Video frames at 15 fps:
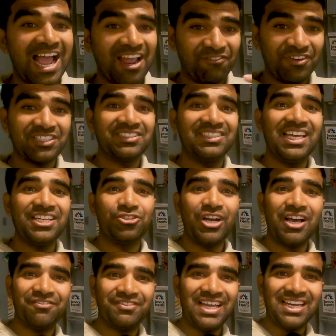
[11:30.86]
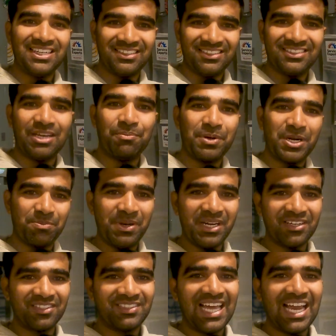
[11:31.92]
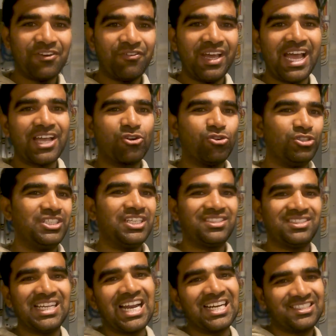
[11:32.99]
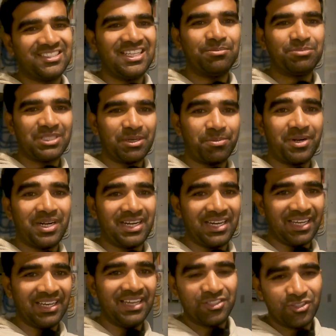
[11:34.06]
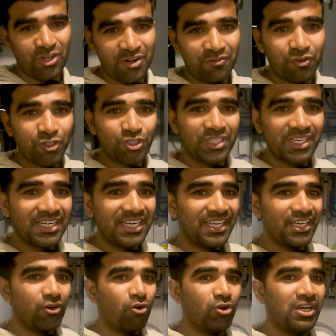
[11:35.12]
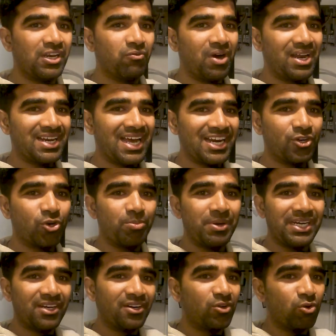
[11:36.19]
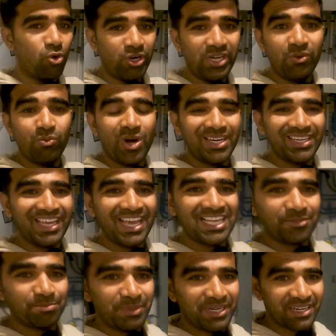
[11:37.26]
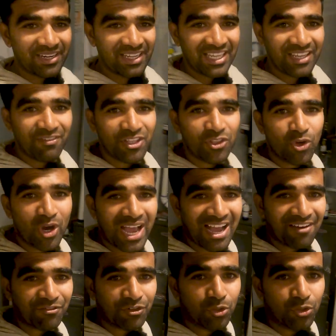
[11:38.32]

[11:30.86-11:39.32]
i wish they should have done separate meters that way i could just charge them separately so unfortunately only one hydrometer only one gas meter even though i have